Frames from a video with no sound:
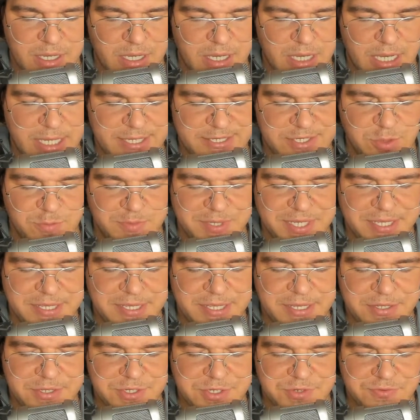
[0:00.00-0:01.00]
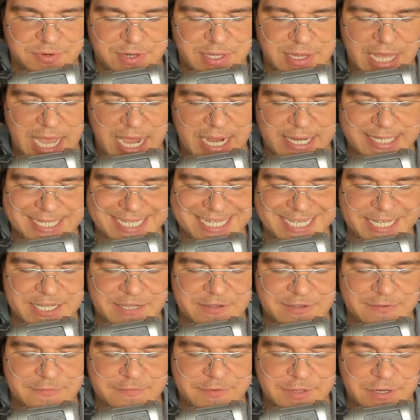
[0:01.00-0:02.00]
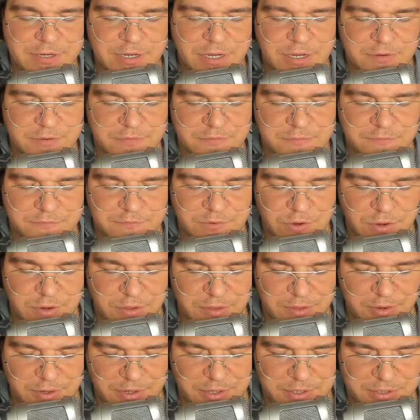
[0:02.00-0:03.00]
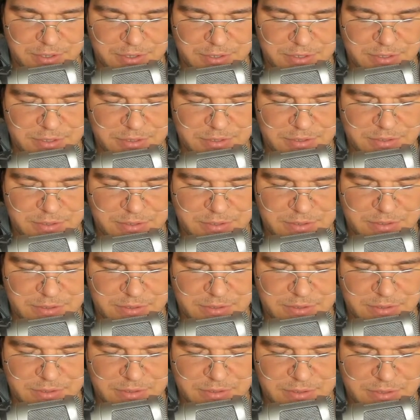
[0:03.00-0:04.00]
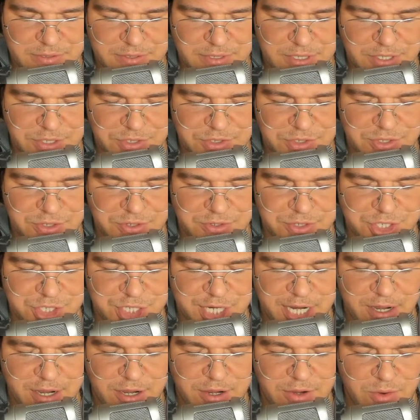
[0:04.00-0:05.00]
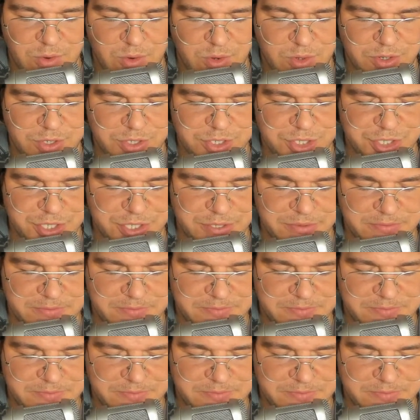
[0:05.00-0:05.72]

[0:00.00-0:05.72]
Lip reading: As you begin to relax even further into your chair or cushion.